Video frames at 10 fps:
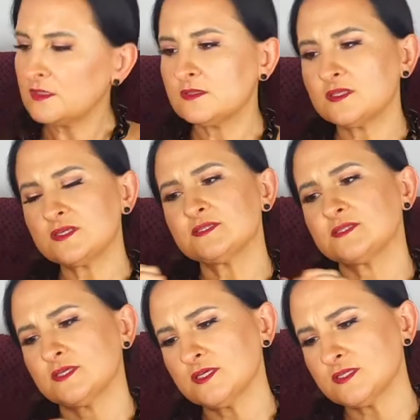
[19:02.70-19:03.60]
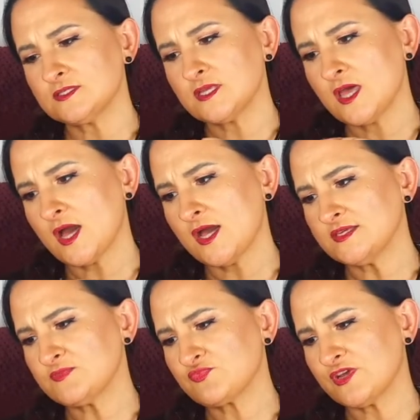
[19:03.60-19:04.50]
This is
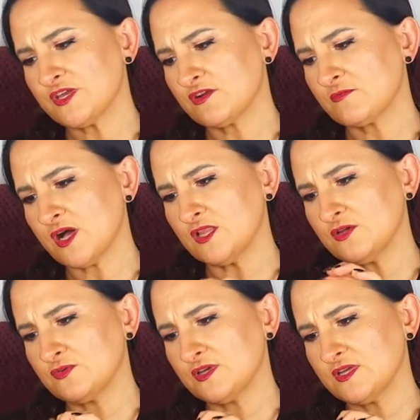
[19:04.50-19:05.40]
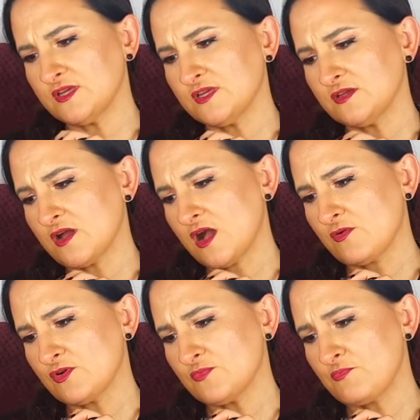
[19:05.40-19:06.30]
Icebreaker Mallow.
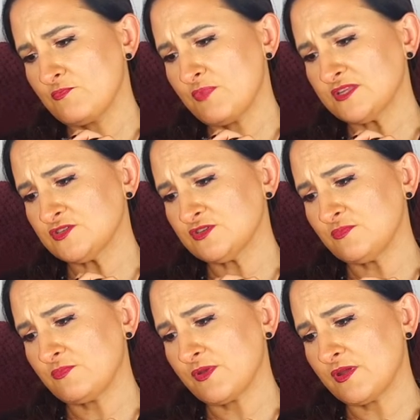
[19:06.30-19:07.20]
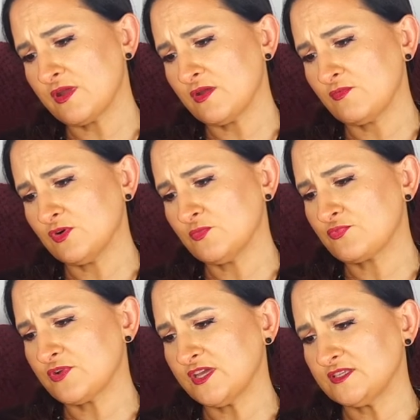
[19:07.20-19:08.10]
Our battery bear will
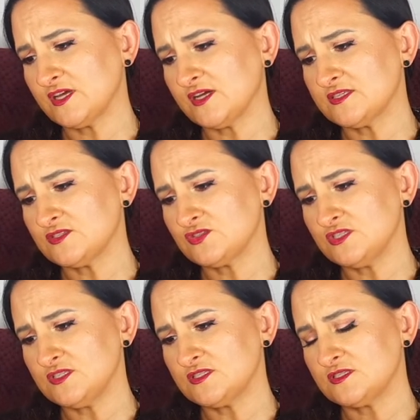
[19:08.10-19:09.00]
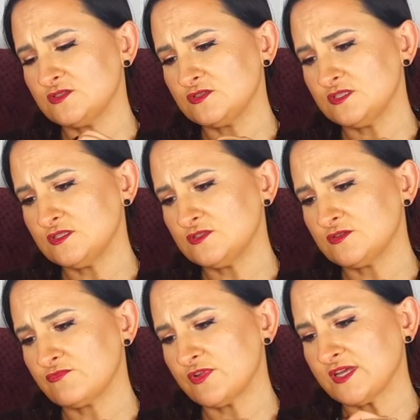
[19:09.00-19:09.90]
break the ice to ease you into a
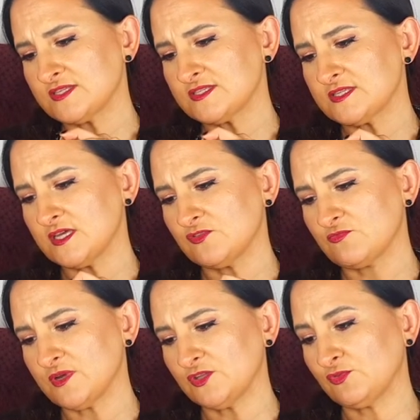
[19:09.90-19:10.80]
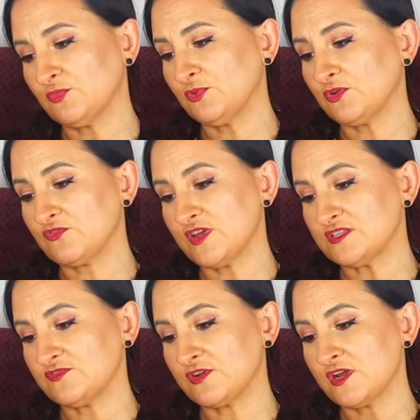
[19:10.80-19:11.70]
relaxed state of mind with pure
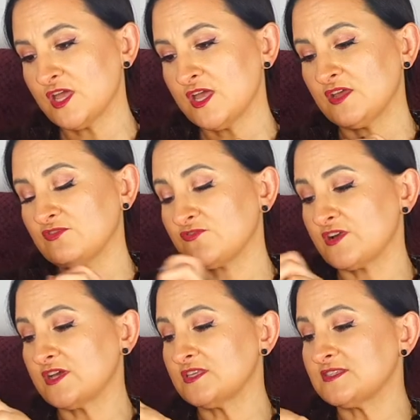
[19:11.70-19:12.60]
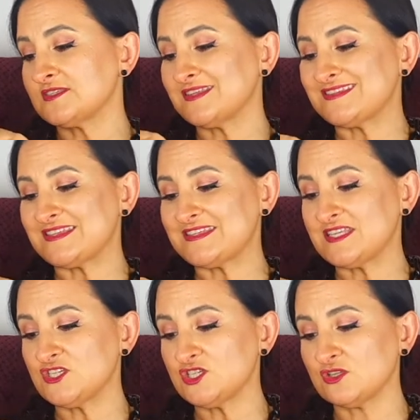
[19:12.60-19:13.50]
vetiver and frankincense
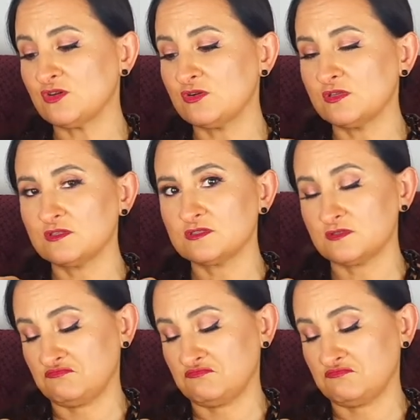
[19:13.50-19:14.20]
essential oils.